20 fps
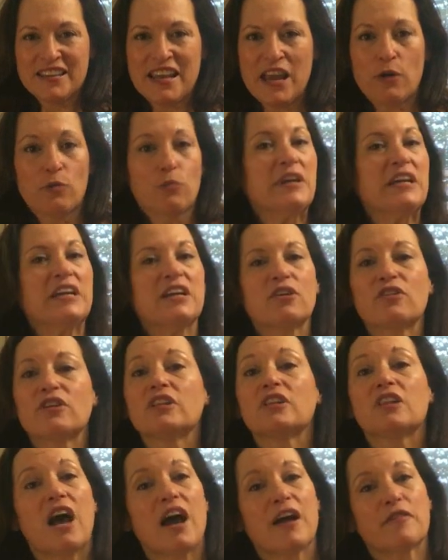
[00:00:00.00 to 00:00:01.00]
Now, we hear
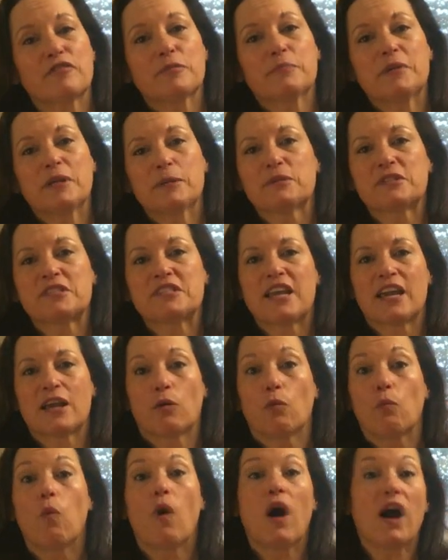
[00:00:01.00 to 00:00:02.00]
a lot from people
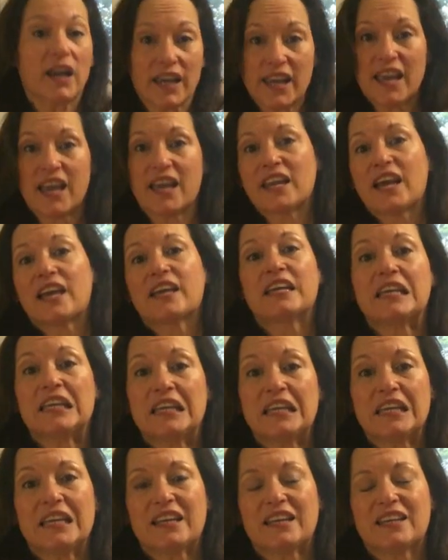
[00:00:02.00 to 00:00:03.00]
saying, what can I
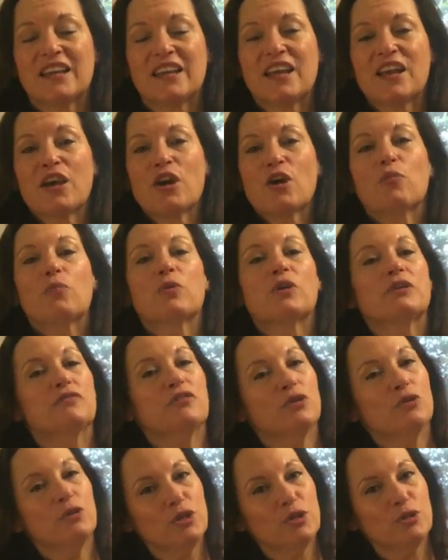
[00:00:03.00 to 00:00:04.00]
eat? Well,
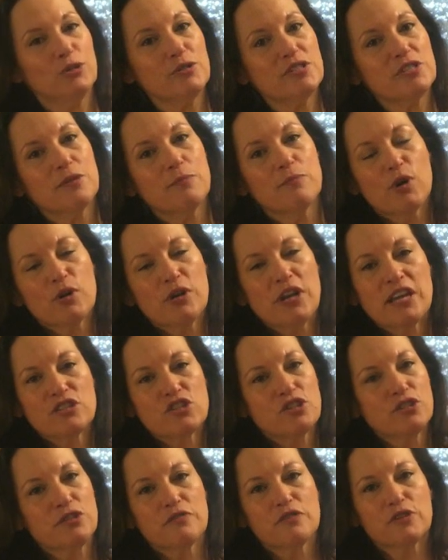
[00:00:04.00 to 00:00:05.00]
if you use the
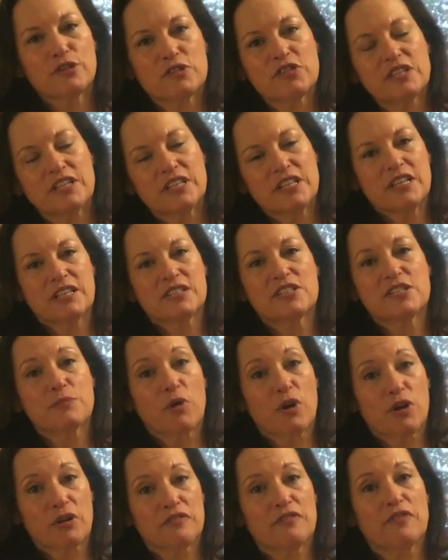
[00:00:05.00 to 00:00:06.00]
Monash University
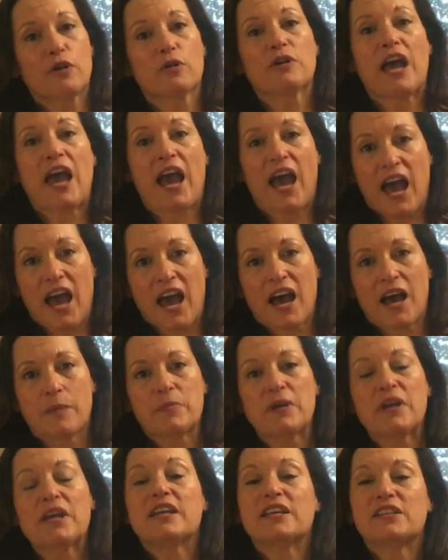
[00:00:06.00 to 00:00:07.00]
smartphone
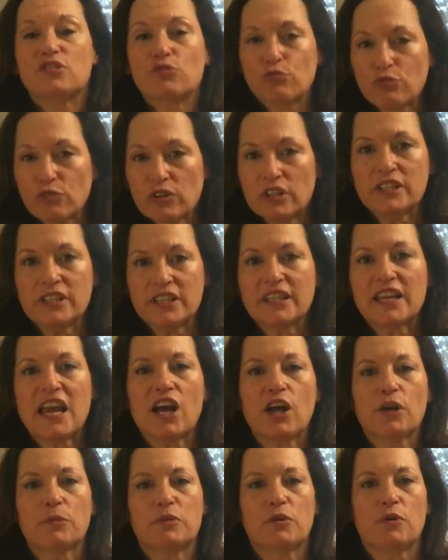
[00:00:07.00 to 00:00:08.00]
app, it's really going to
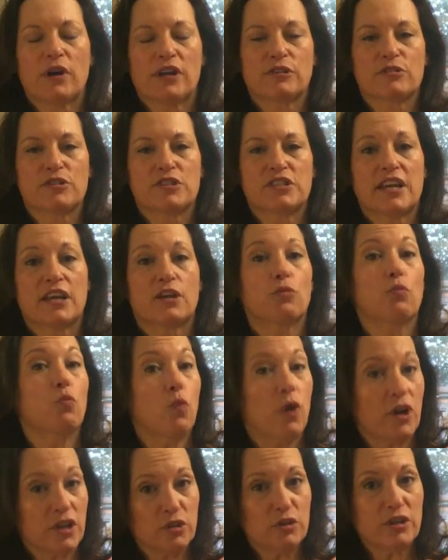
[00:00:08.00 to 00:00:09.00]
help you
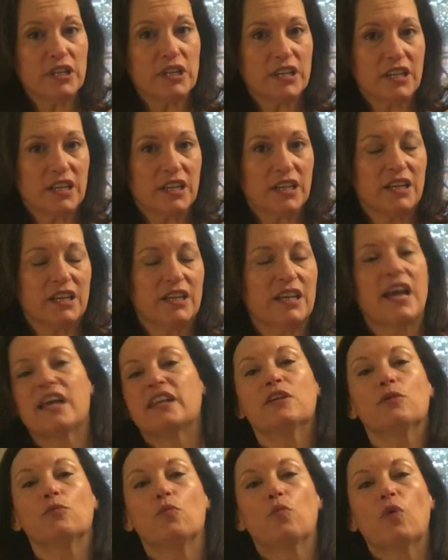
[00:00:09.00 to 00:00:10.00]
understand what you can eat
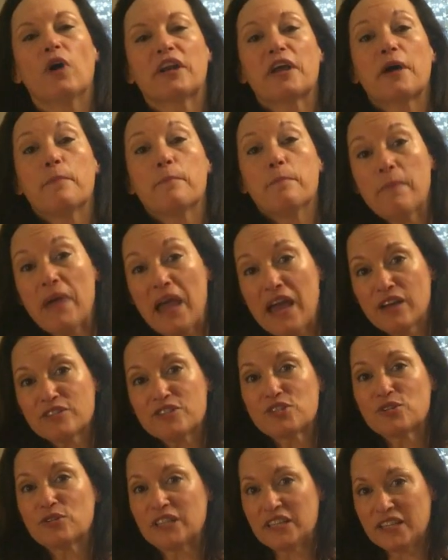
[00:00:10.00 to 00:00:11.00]
and in what
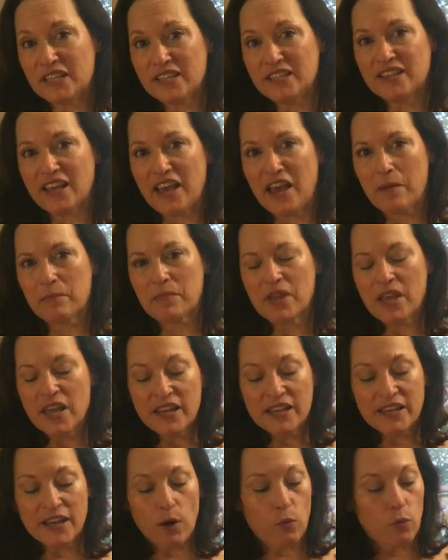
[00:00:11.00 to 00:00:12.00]
amounts you can eat them.
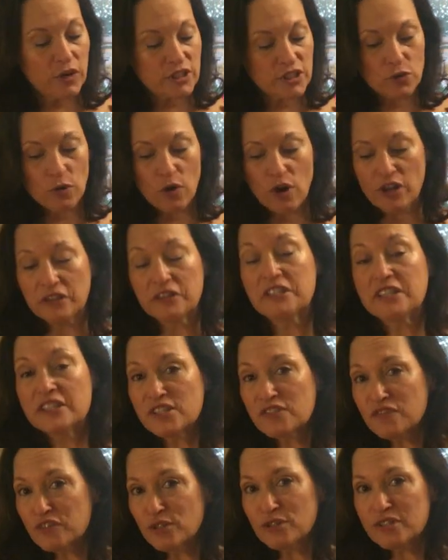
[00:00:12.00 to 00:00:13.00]
Now, what do all
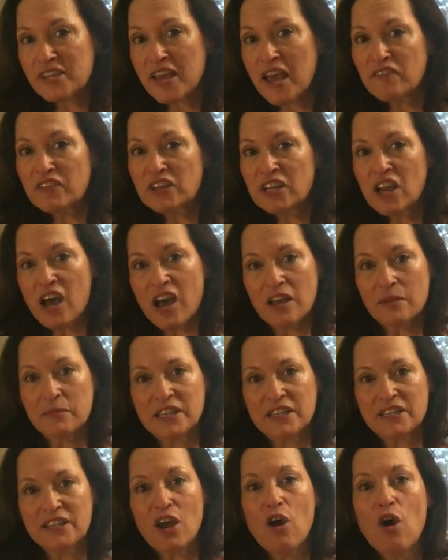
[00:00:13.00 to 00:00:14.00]
these foods have in
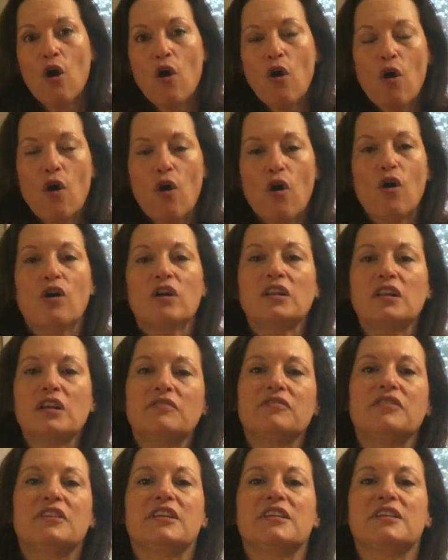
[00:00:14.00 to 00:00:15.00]
common? All
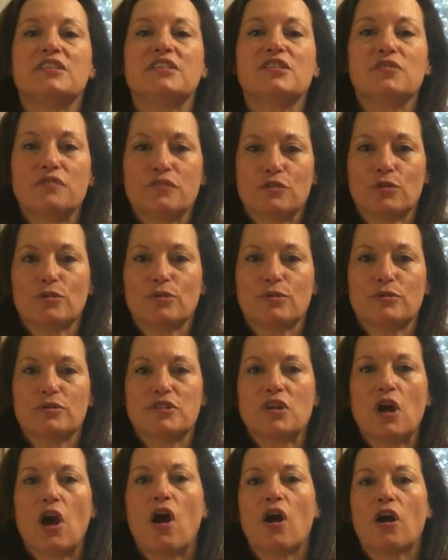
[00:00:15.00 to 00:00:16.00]
of these
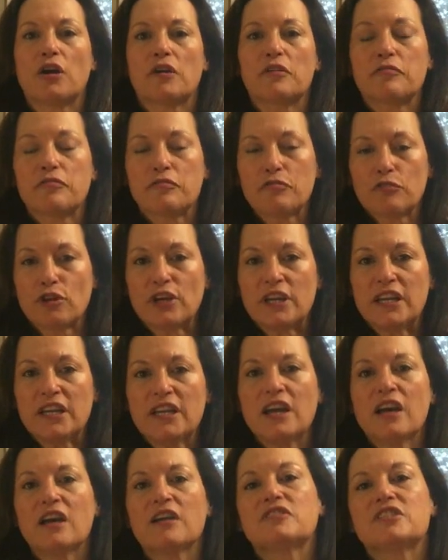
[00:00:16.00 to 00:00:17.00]
foods are
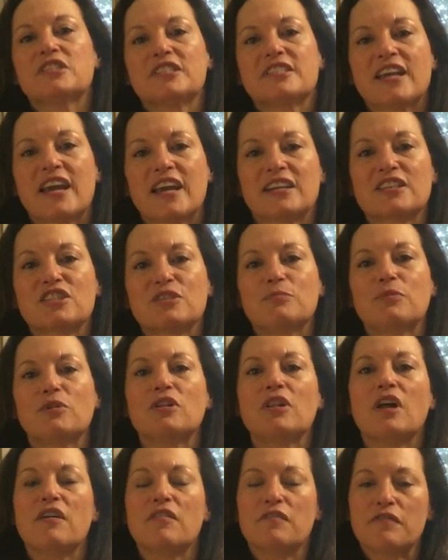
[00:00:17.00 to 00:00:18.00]
free of
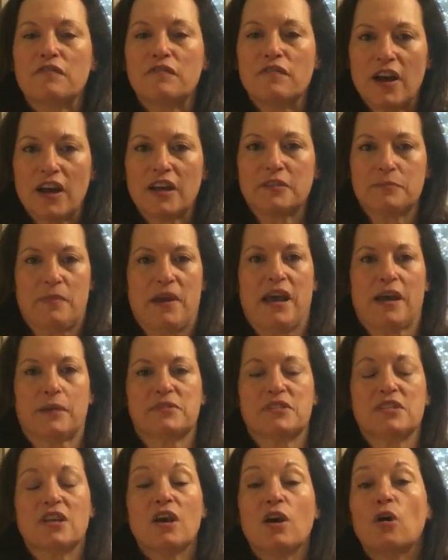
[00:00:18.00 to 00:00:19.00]
detectable
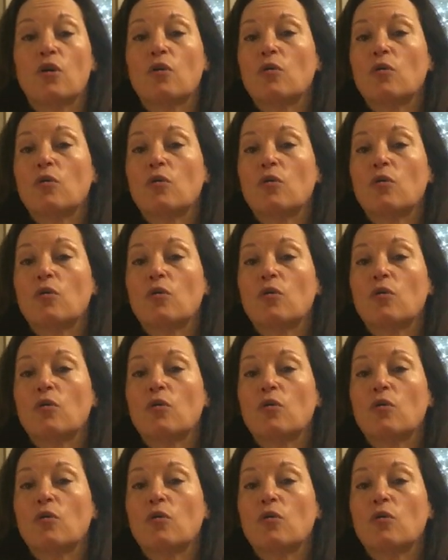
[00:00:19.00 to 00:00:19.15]
FODMAPs.